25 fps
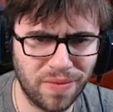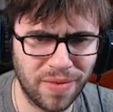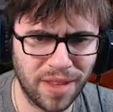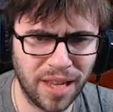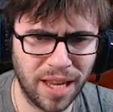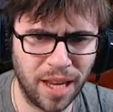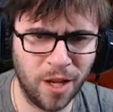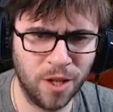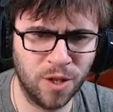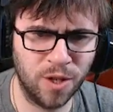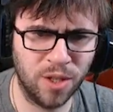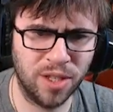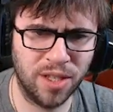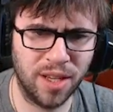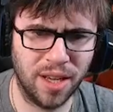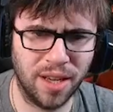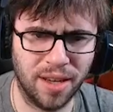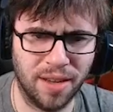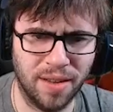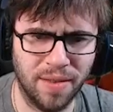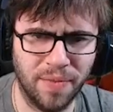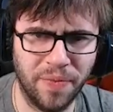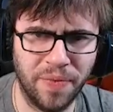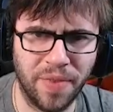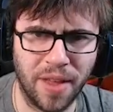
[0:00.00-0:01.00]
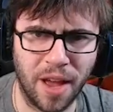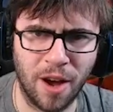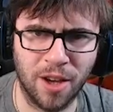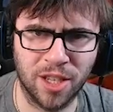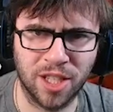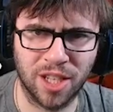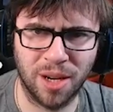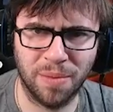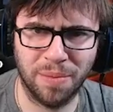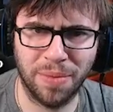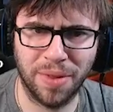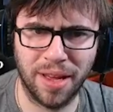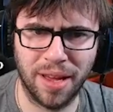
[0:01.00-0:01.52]
Interesting. I was
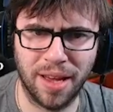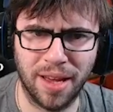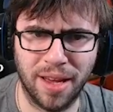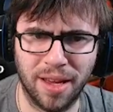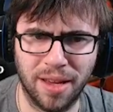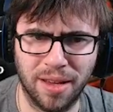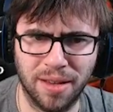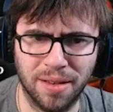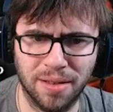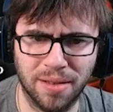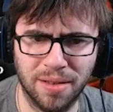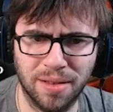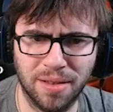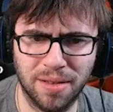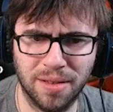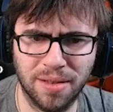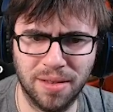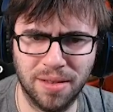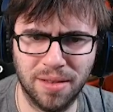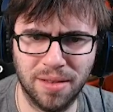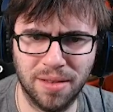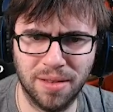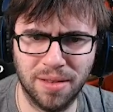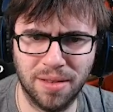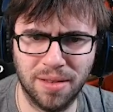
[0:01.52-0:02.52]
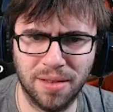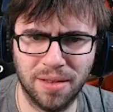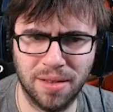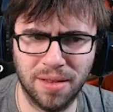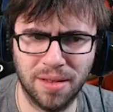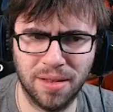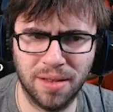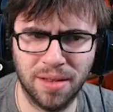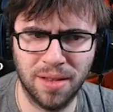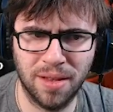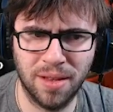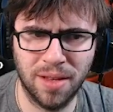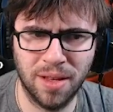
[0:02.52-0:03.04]
gonna play
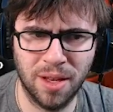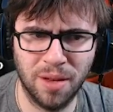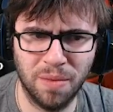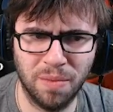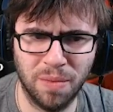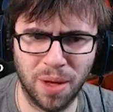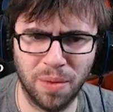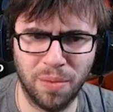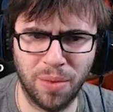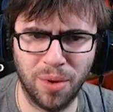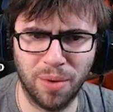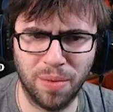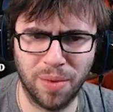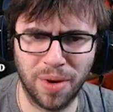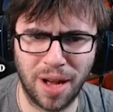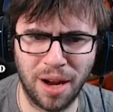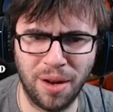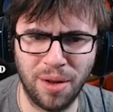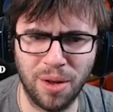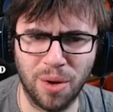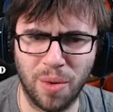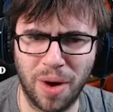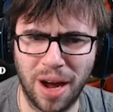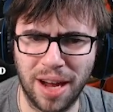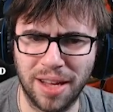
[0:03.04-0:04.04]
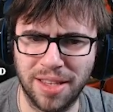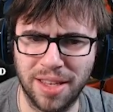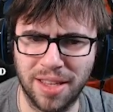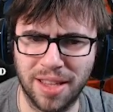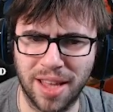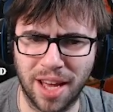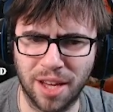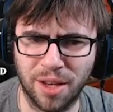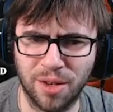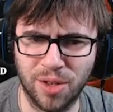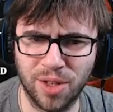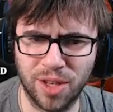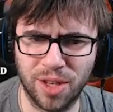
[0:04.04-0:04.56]
Blood Boil. I don't know why I did that.
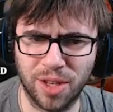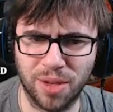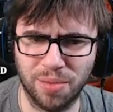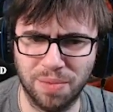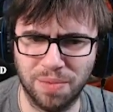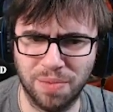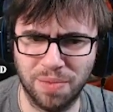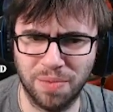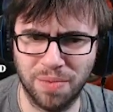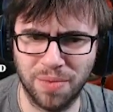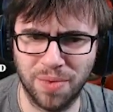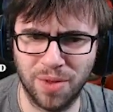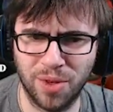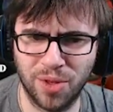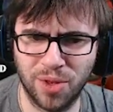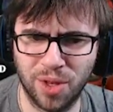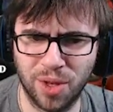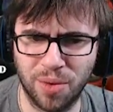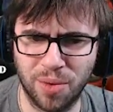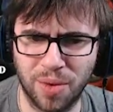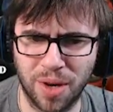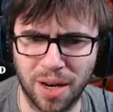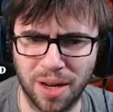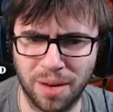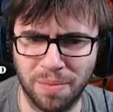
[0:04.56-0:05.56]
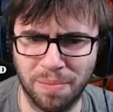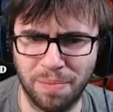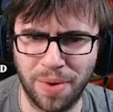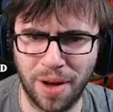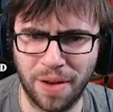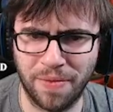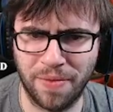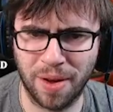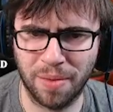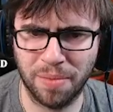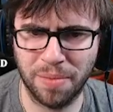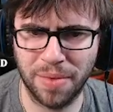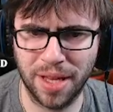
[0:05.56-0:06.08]
Usually you want to buff
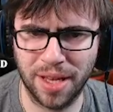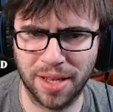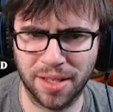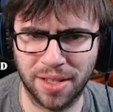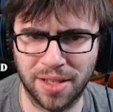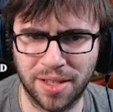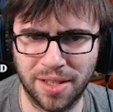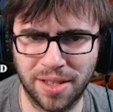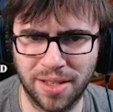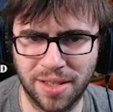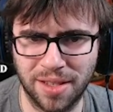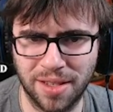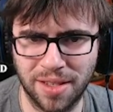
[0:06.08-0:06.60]
up this.